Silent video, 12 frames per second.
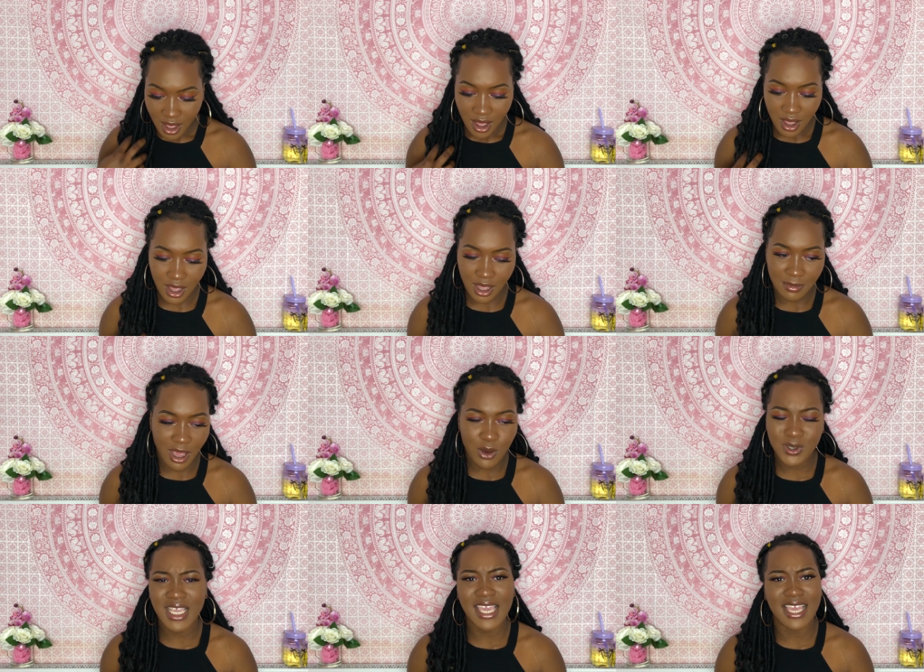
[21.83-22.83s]
I
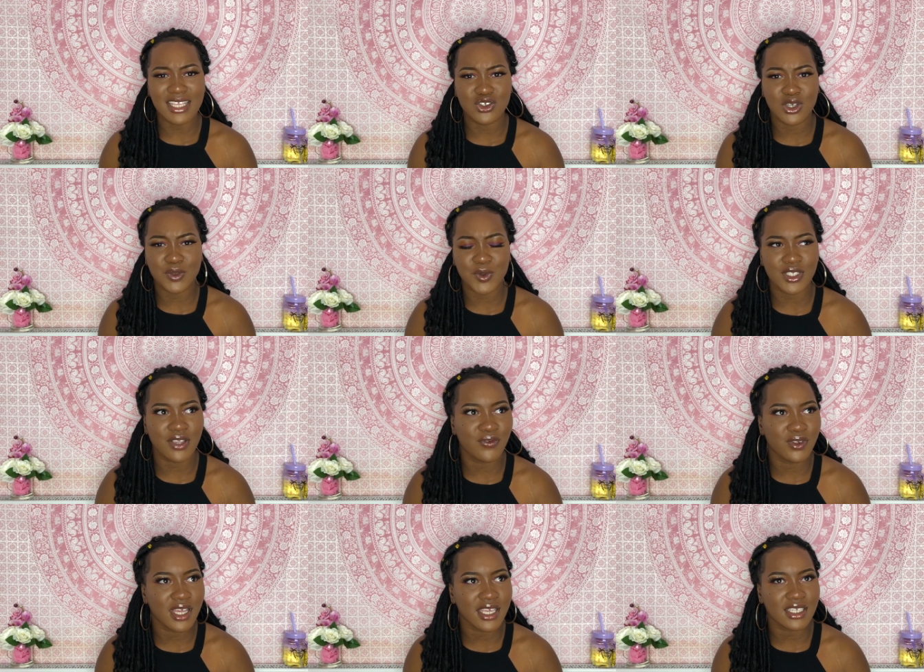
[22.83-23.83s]
always hate intros because I
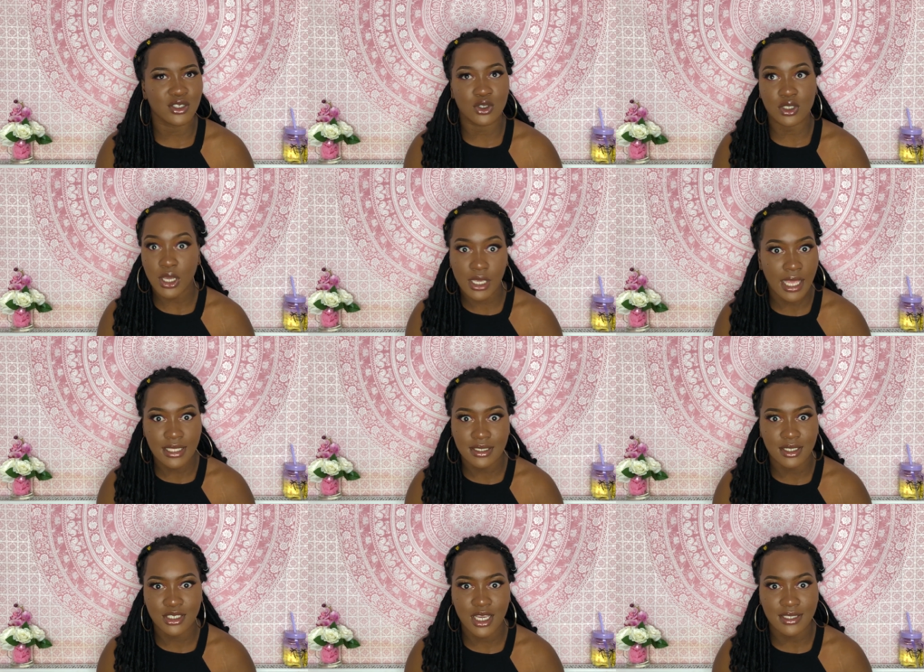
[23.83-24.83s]
feel like it just get to
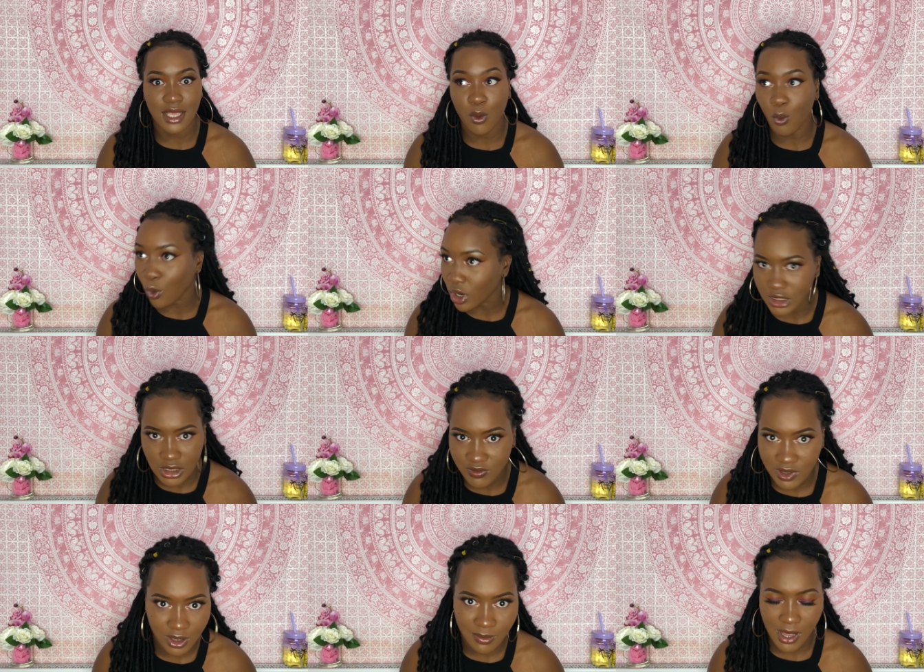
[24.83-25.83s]
the chase, like what is this
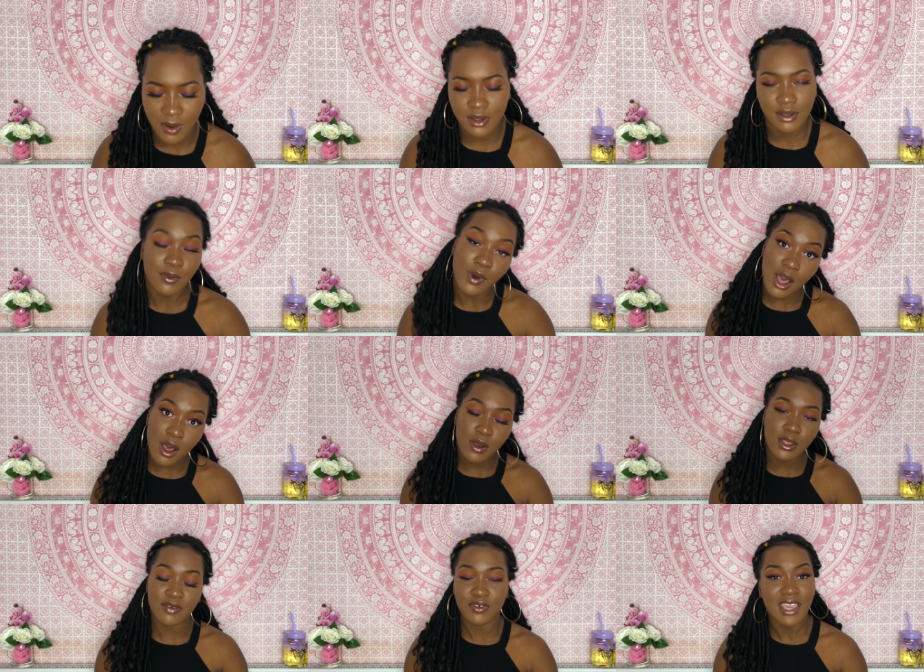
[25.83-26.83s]
video about?
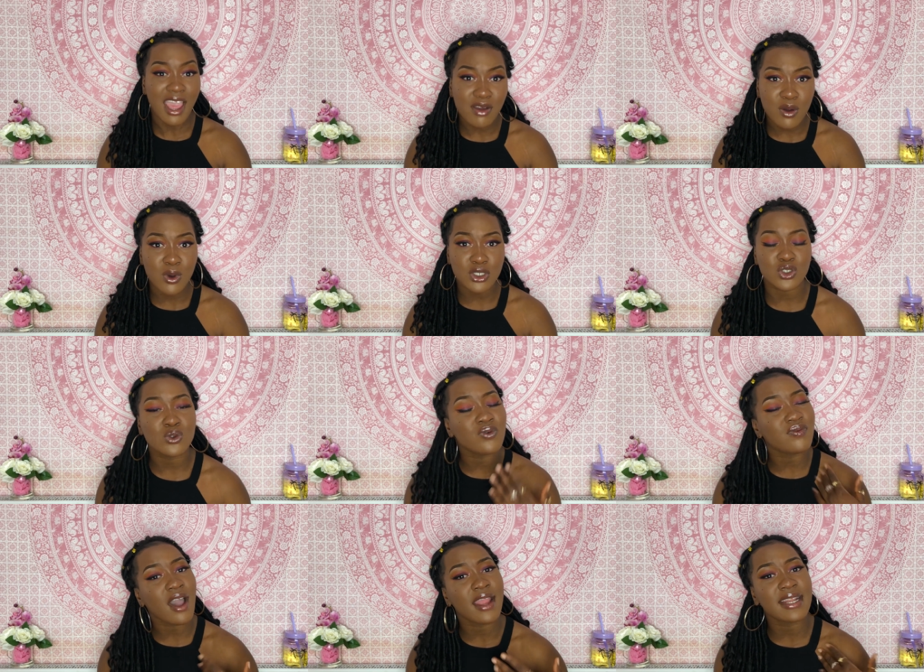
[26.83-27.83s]
Well, if you carry on watching, you'll
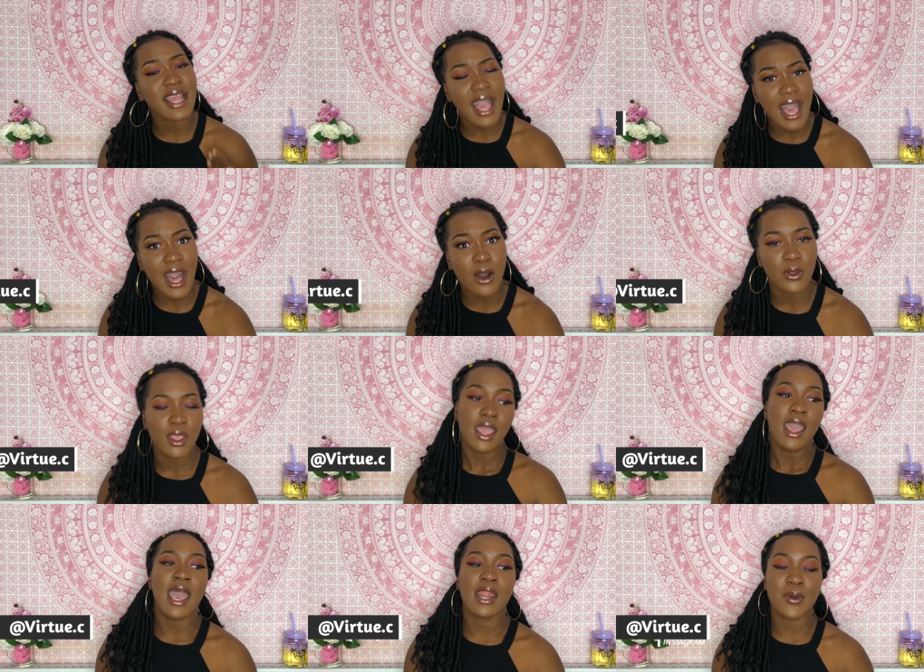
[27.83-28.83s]
find out.
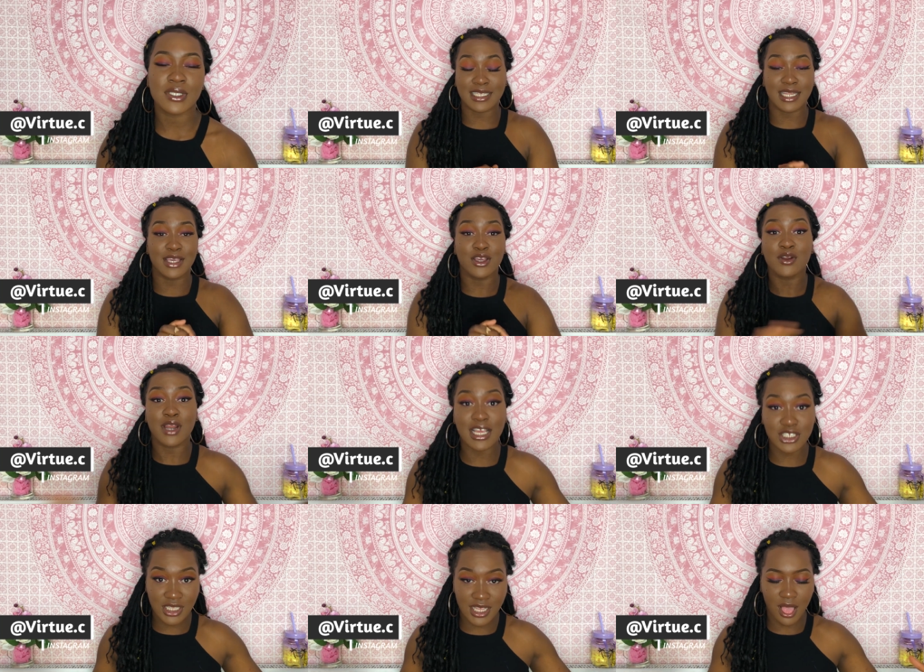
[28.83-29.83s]
Anyways,
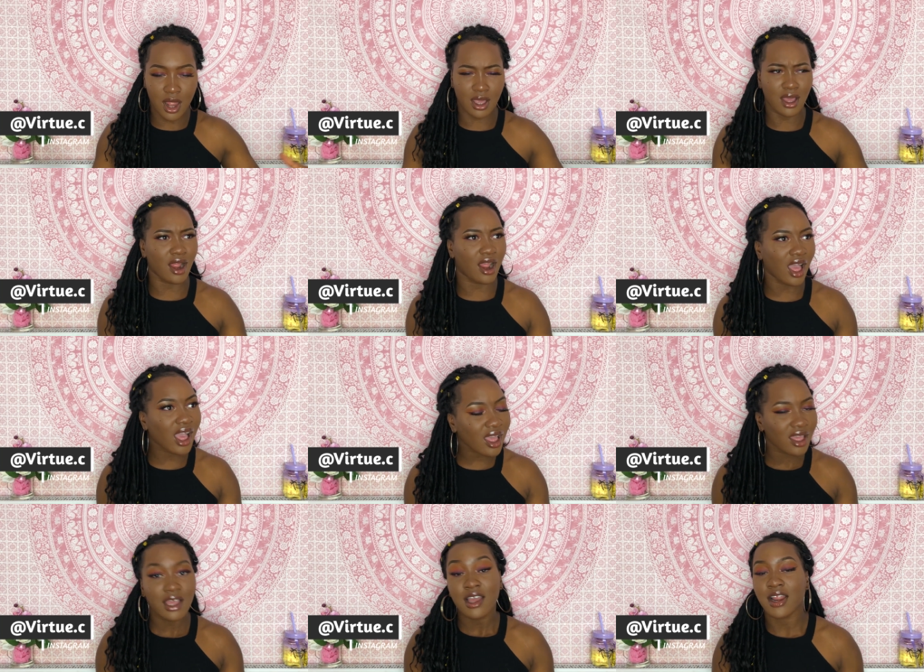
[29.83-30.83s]

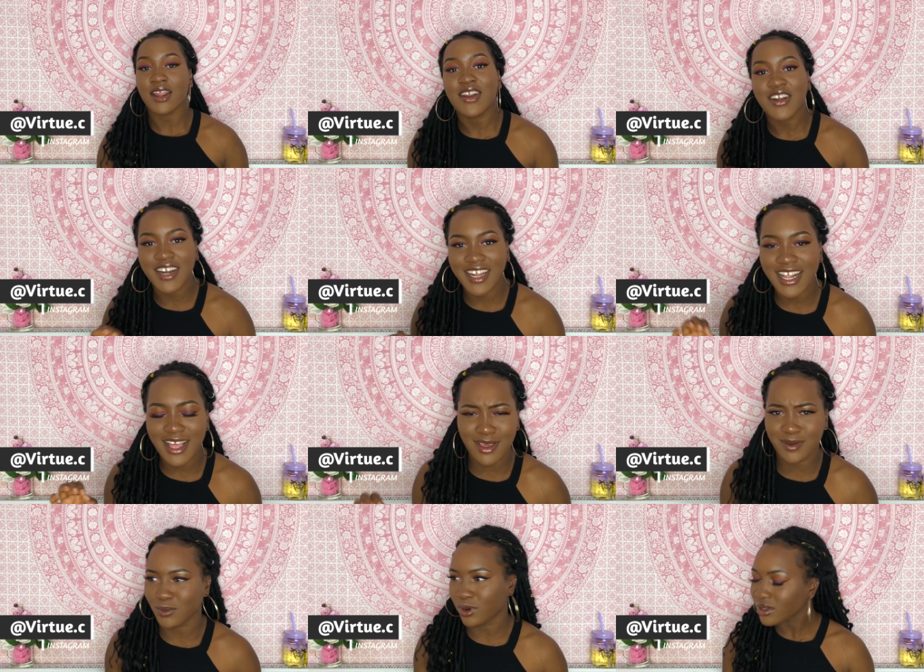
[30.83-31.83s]

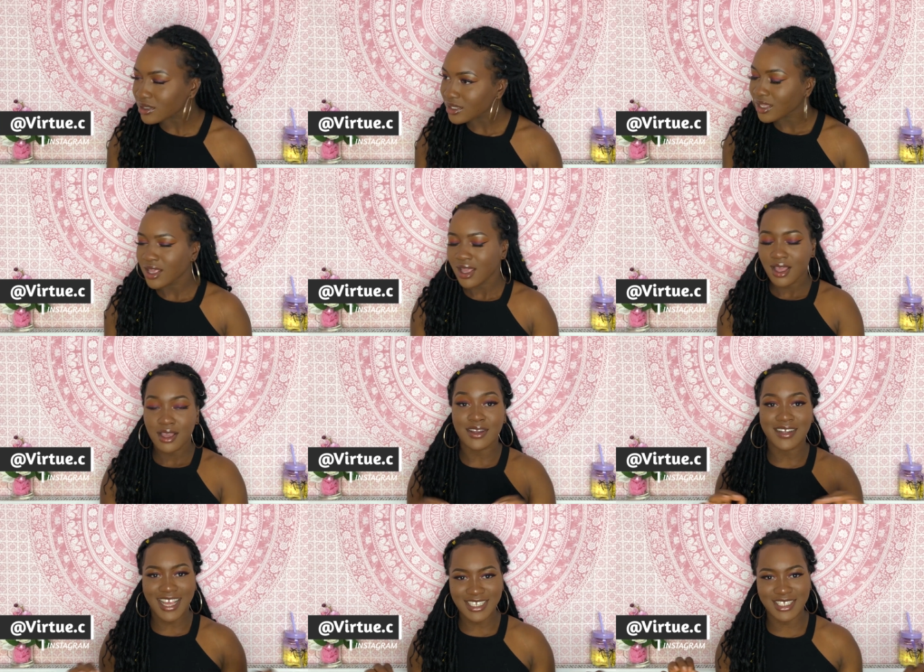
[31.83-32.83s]

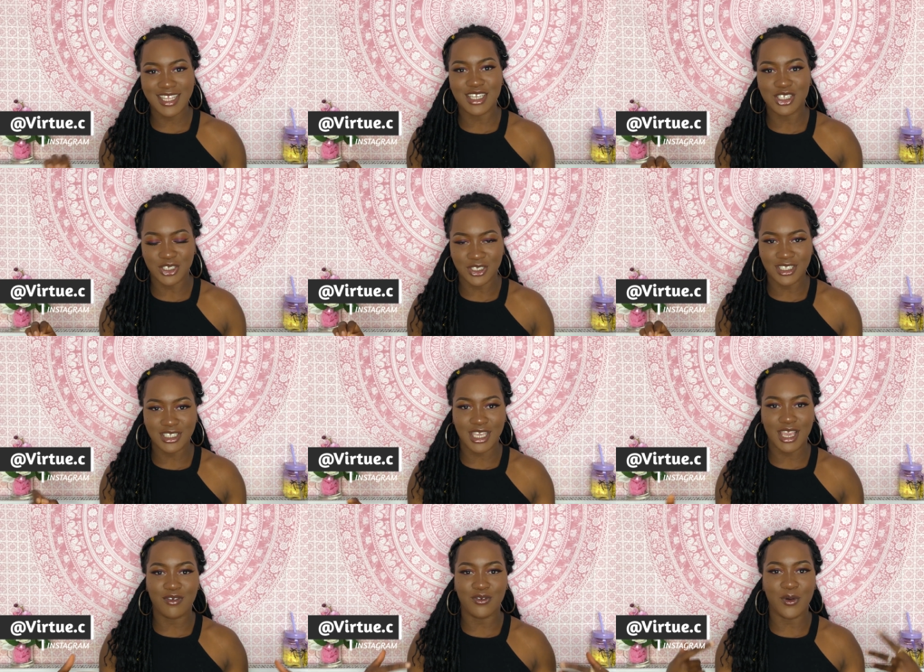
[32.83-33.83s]
congratulations
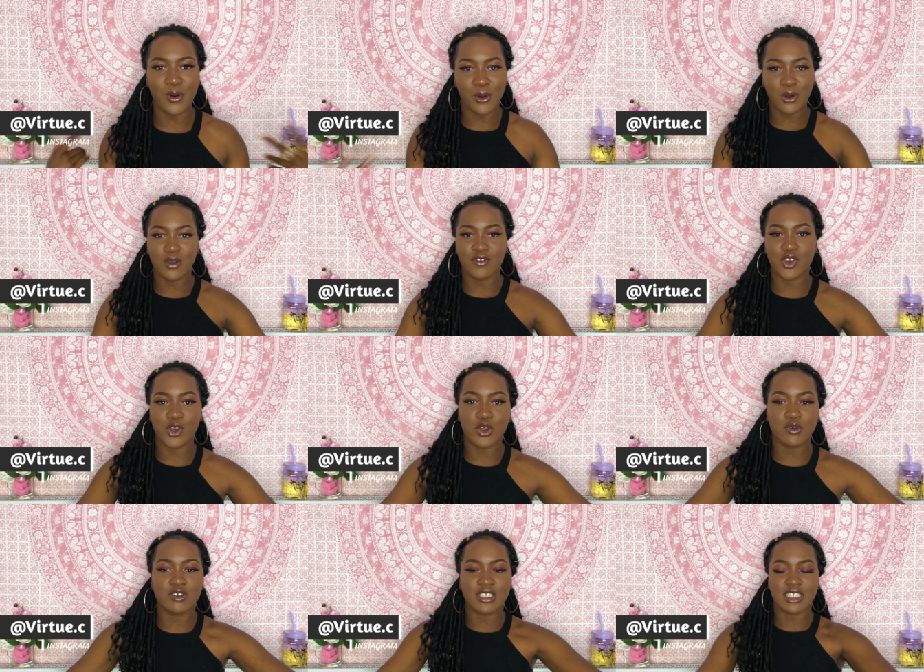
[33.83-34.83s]
for all of you
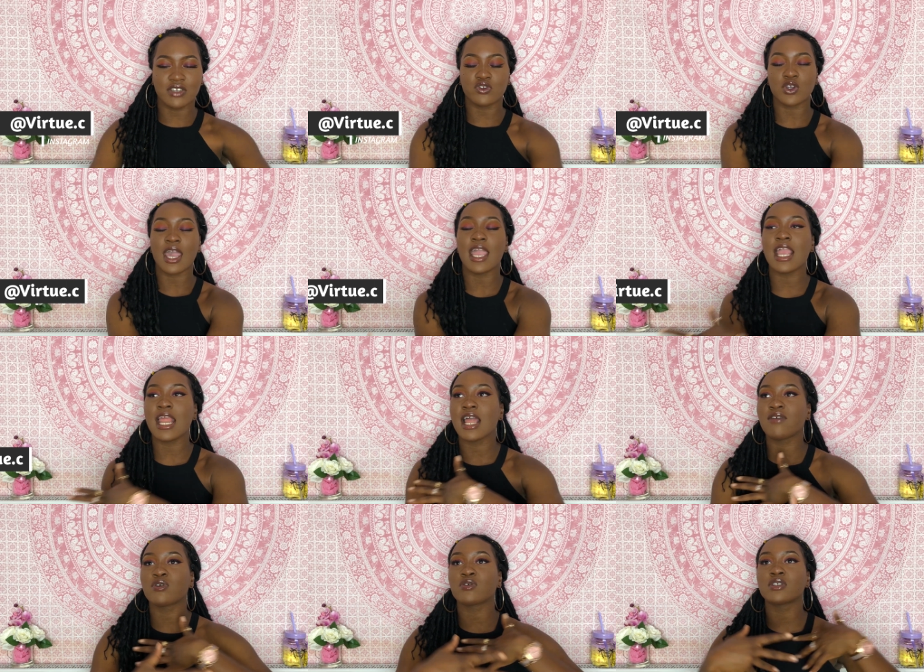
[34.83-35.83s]
who received your
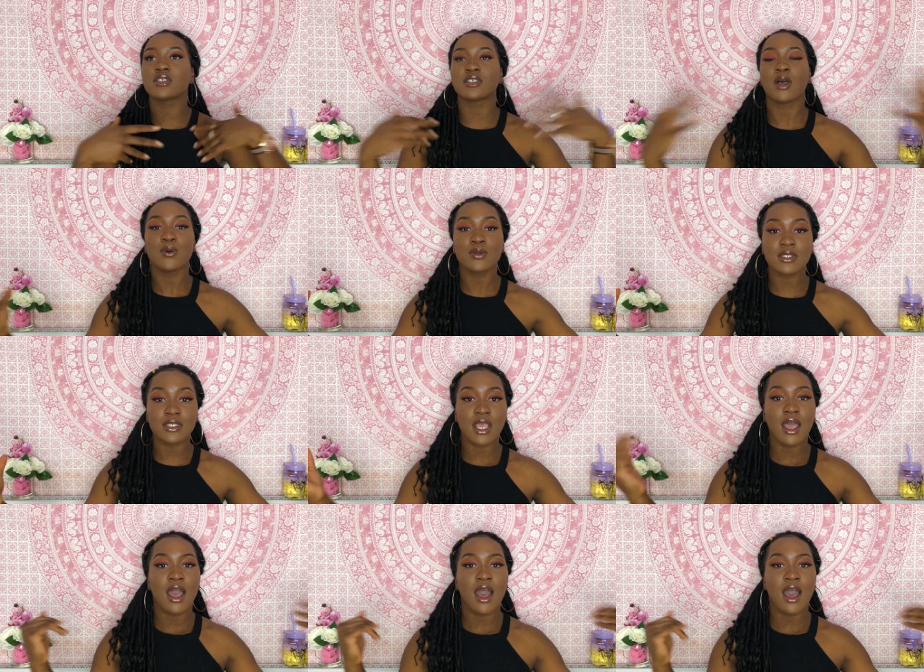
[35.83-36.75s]
A-level results.